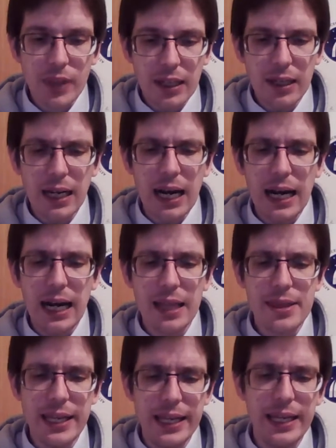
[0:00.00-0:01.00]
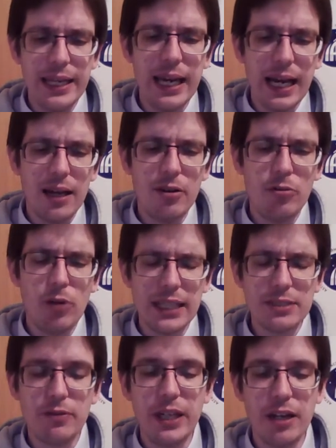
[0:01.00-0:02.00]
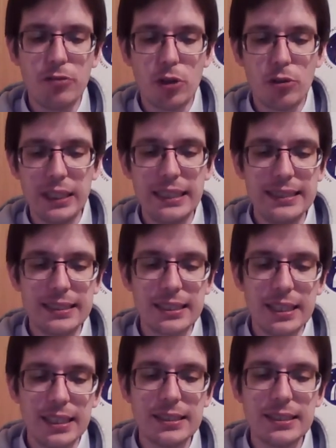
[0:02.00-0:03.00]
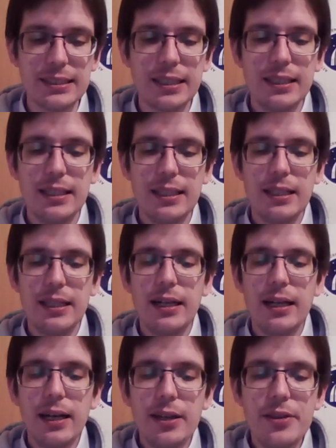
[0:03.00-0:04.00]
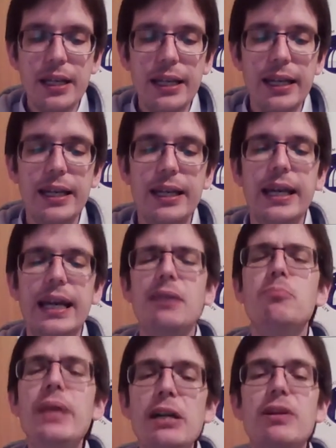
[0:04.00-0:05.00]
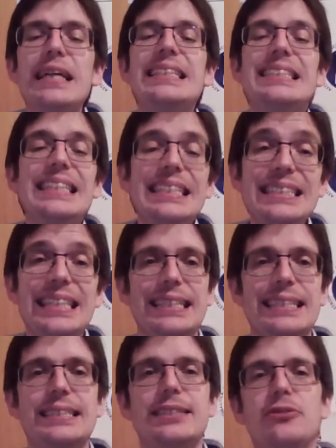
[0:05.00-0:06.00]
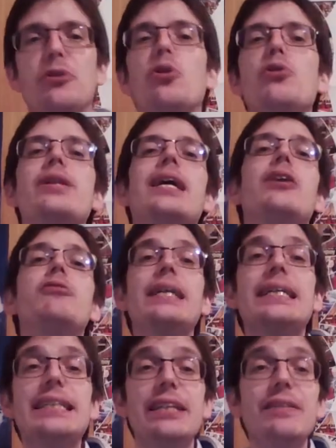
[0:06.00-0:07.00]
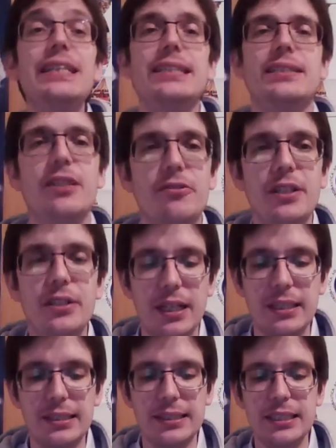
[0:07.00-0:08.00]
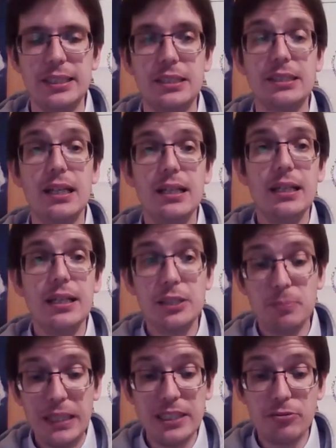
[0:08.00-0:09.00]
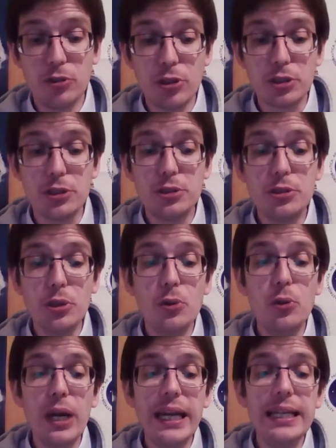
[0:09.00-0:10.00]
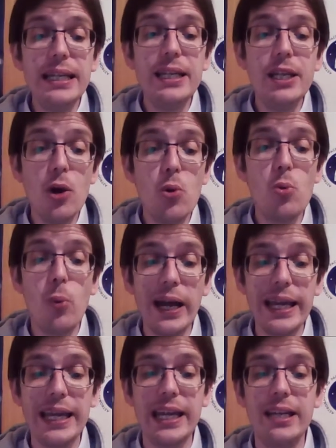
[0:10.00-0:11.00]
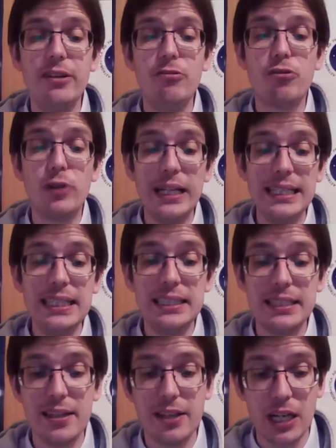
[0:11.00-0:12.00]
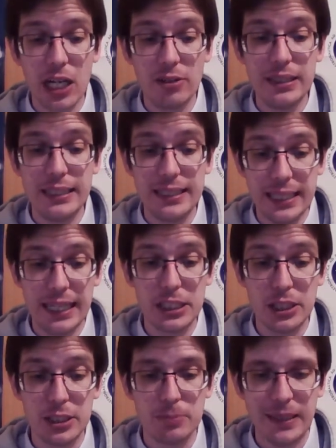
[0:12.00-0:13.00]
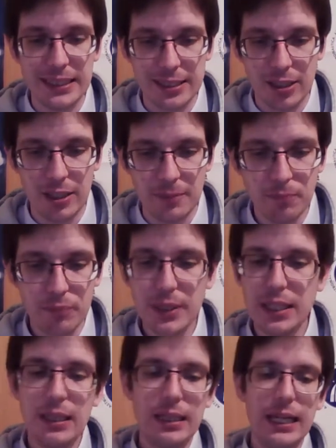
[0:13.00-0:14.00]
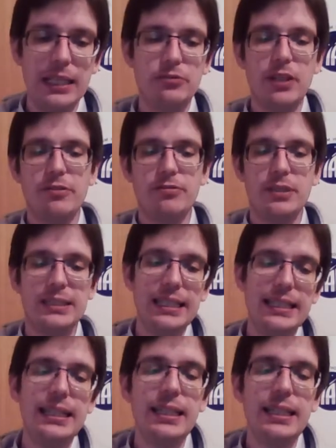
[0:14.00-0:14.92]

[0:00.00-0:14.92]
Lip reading: as we have already discussed, the mere existence or the current activities of the United States Space Force do in no way infringe the current international space law. As we have said,